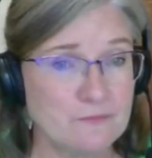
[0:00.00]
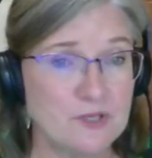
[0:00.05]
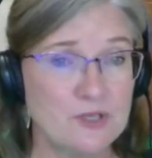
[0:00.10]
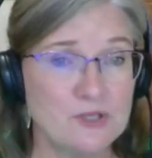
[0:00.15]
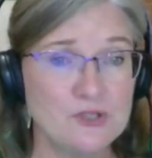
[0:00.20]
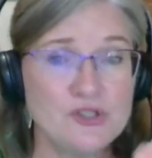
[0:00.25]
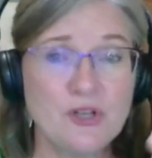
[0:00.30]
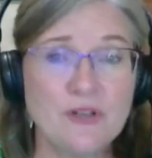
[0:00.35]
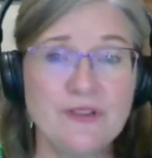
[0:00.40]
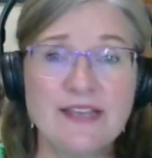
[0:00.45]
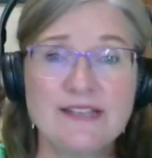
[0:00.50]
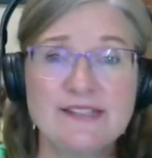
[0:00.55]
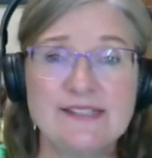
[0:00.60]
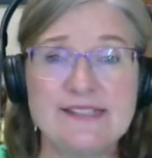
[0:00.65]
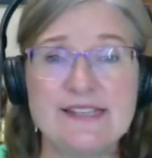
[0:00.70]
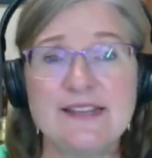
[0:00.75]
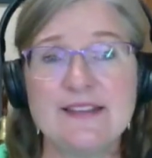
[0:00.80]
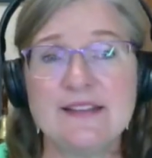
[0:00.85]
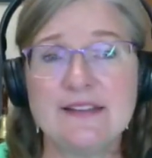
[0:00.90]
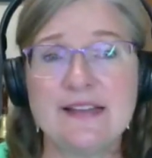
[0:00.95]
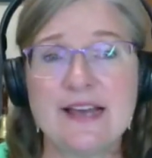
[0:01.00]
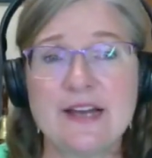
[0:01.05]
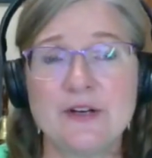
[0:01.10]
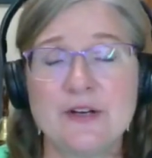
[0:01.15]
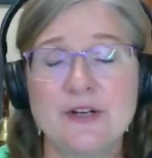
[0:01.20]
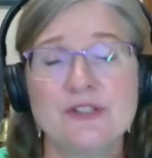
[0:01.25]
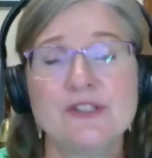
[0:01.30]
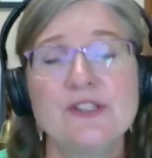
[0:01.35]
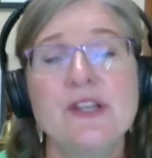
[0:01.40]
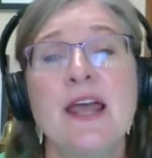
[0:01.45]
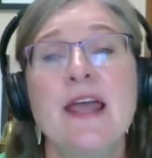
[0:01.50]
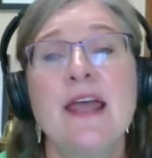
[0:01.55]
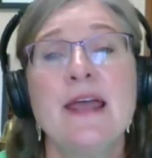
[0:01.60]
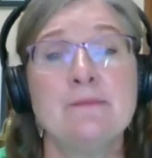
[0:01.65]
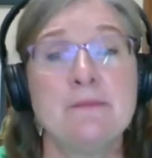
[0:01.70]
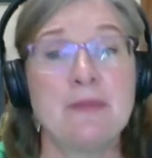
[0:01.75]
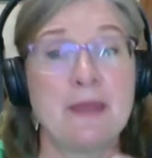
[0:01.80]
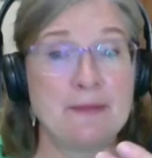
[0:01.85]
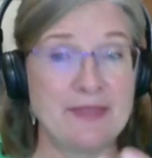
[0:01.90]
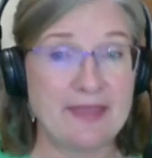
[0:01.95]
So they see the letters,
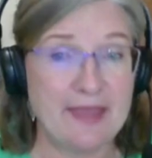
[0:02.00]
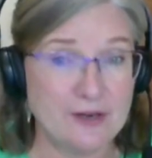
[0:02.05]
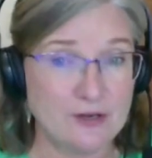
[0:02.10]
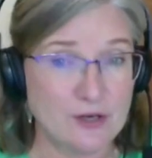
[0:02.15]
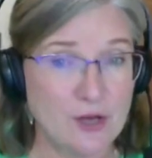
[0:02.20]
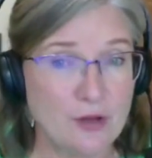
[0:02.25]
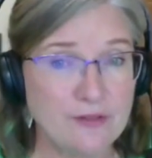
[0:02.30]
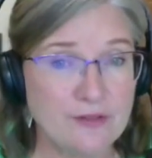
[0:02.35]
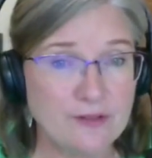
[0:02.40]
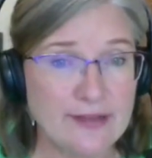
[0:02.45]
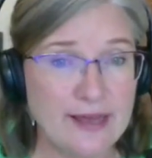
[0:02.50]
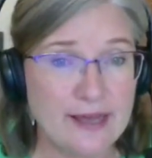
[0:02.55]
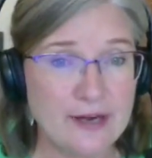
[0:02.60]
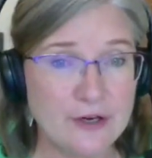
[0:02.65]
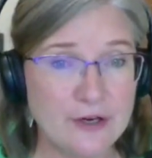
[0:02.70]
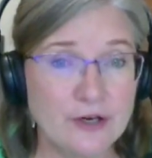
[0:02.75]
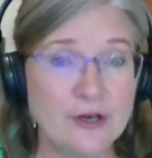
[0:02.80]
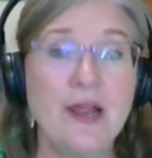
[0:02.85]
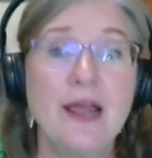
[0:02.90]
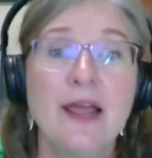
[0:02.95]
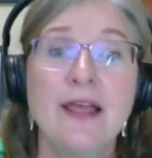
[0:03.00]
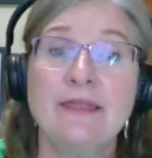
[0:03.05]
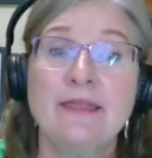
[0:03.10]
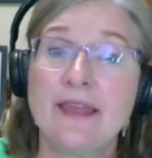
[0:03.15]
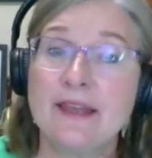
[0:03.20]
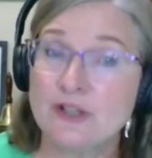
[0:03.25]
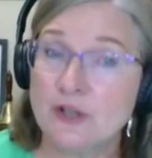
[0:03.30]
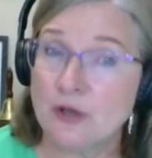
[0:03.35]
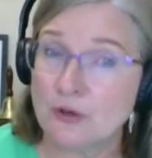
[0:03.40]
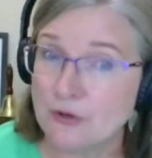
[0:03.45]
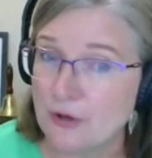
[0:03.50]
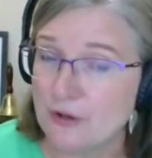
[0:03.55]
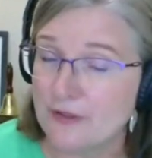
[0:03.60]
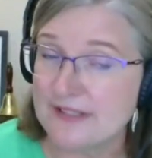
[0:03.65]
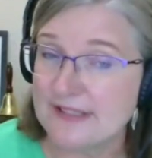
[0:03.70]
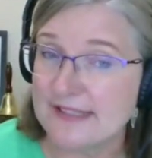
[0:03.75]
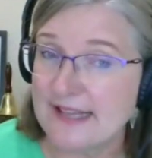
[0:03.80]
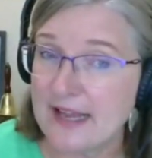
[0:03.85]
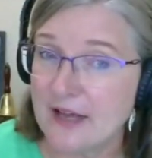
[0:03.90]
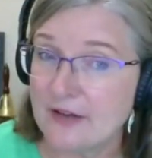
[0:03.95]
maybe they know the letter, they don't know the
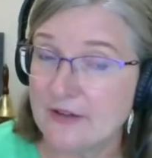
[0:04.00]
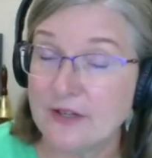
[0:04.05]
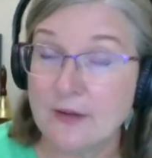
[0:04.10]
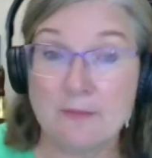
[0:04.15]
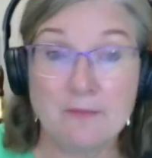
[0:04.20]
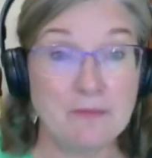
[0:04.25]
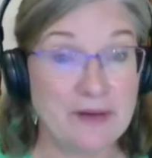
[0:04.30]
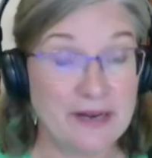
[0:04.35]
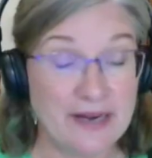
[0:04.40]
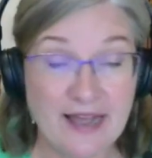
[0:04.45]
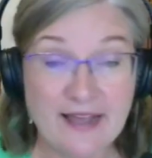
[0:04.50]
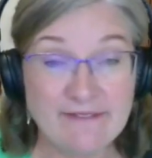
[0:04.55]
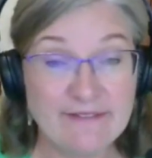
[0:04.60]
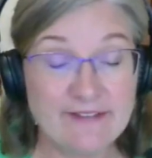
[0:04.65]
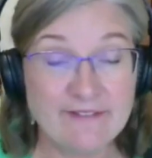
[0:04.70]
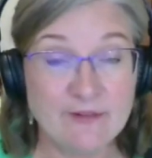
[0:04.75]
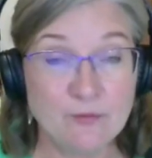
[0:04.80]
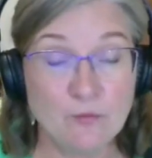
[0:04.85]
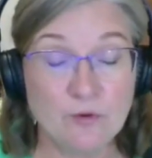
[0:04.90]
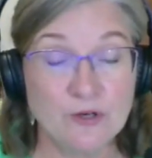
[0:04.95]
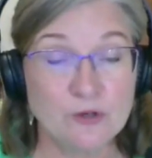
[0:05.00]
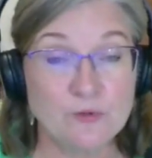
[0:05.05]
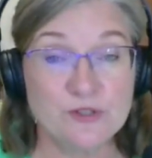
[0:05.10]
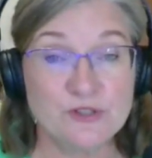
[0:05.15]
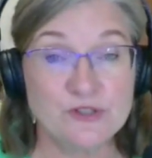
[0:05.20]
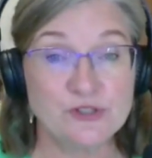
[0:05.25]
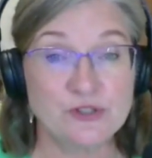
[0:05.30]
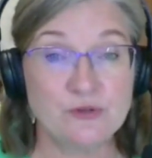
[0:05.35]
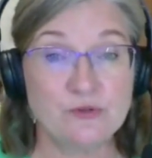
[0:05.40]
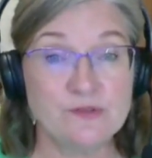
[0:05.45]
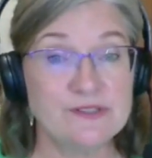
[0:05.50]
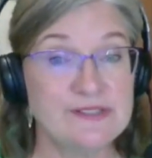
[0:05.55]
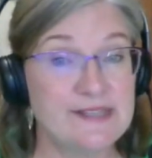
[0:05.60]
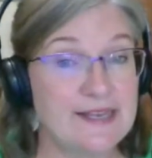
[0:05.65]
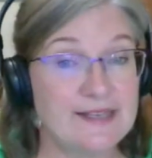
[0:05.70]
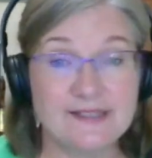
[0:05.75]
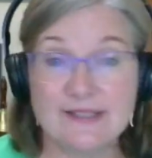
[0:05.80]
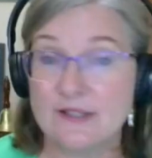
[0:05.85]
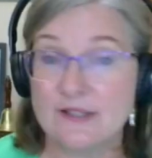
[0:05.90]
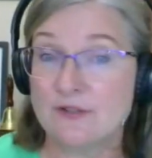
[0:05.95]
sound. But I've even worked with students
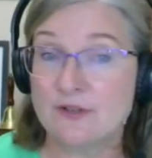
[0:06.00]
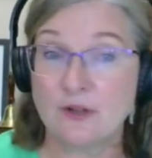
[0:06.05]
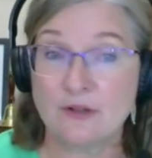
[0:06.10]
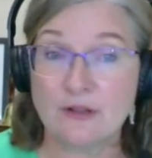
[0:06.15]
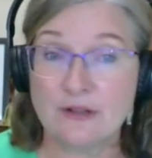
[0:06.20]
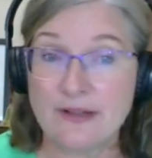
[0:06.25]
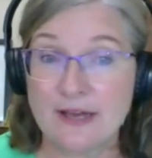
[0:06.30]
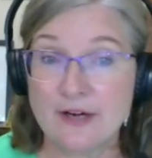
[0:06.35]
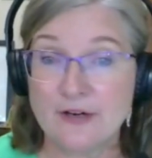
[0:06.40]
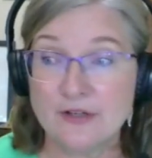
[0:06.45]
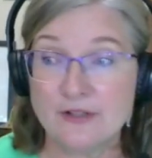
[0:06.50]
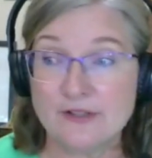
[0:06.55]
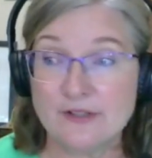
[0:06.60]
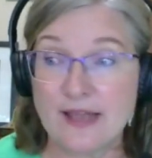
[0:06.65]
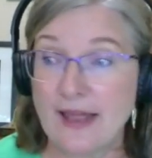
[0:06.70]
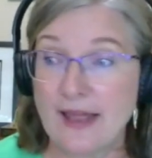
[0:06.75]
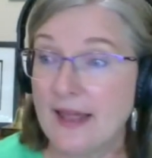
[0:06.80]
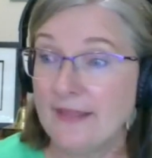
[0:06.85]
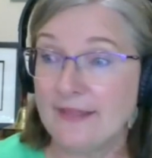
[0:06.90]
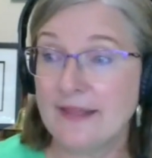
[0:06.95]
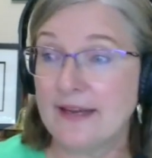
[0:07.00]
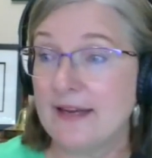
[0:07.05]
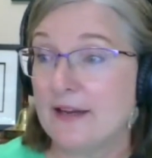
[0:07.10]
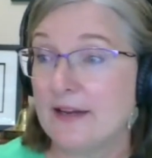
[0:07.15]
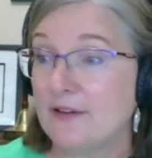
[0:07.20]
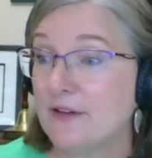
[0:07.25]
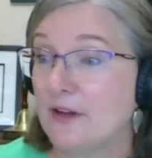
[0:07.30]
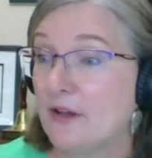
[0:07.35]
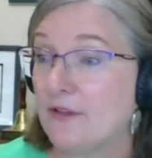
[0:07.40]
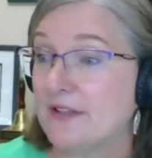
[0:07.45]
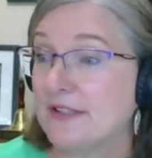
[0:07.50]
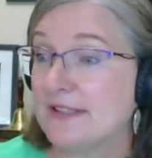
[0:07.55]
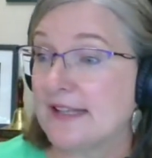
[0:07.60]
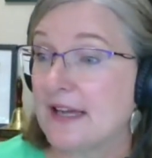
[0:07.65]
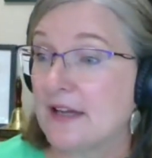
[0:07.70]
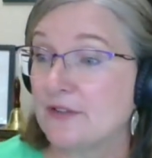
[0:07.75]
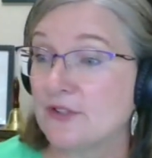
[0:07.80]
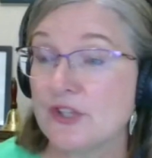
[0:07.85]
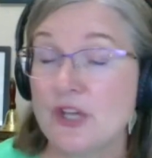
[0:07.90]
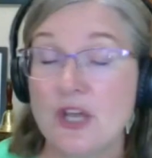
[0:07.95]
that didn't know the letters and they didn't know the
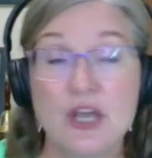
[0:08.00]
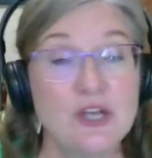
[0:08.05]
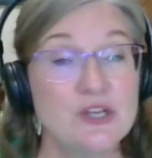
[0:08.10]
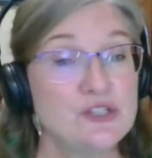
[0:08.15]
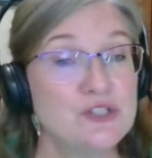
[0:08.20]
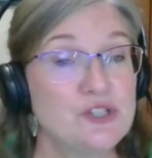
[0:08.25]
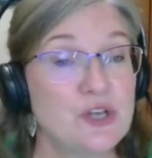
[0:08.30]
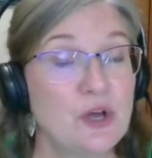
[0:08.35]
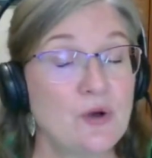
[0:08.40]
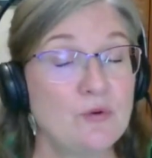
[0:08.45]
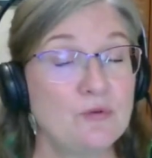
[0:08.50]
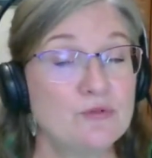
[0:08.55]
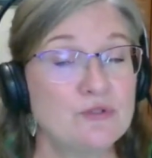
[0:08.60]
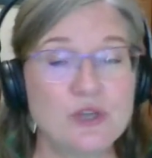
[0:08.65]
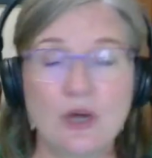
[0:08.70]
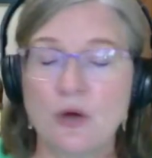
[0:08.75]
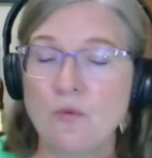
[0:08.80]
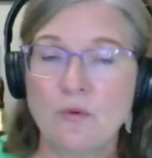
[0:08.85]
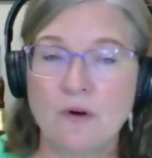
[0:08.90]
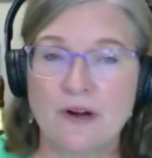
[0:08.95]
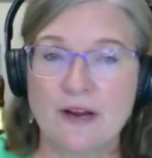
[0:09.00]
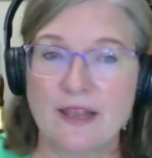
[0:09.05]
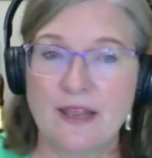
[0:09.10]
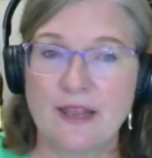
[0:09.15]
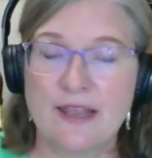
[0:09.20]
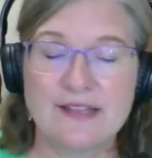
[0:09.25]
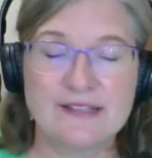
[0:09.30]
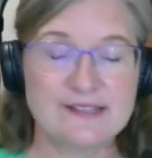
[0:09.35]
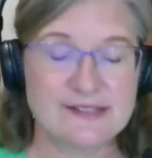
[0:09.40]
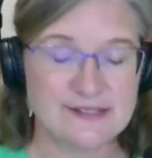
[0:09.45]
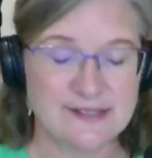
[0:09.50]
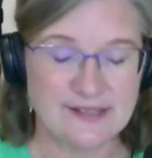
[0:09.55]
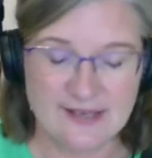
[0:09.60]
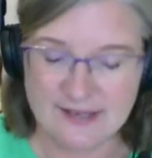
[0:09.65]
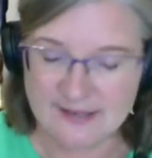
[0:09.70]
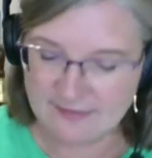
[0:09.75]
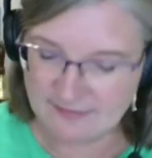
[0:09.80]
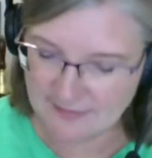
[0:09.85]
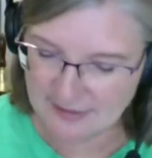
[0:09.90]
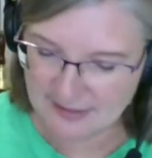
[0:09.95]
sounds. So don't worry,
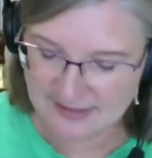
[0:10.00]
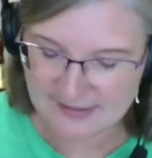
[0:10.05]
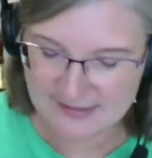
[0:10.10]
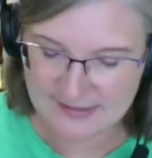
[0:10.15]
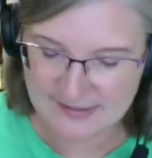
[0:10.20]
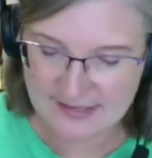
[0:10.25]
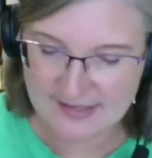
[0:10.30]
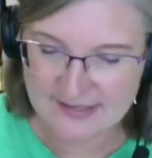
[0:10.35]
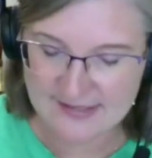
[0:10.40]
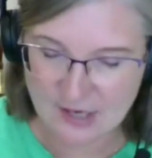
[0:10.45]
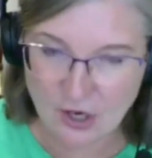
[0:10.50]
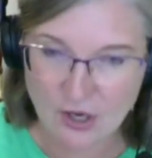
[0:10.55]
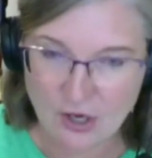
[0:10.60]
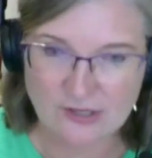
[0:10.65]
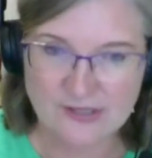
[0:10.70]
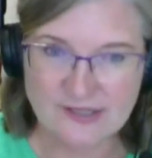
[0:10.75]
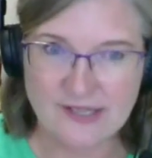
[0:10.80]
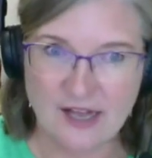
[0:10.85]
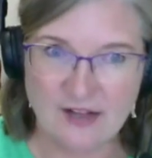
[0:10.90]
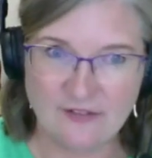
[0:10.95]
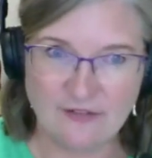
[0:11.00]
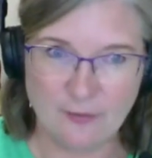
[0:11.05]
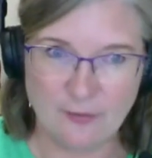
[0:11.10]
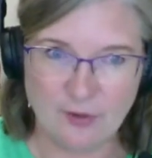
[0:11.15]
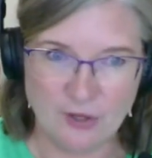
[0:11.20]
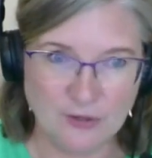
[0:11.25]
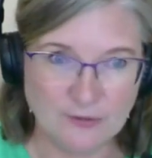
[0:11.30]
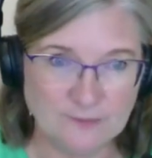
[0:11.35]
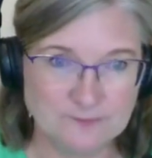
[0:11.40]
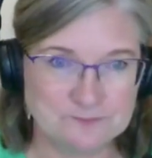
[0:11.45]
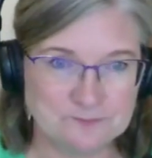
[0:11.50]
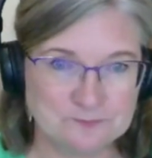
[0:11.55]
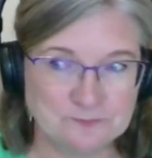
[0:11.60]
it's all solvable.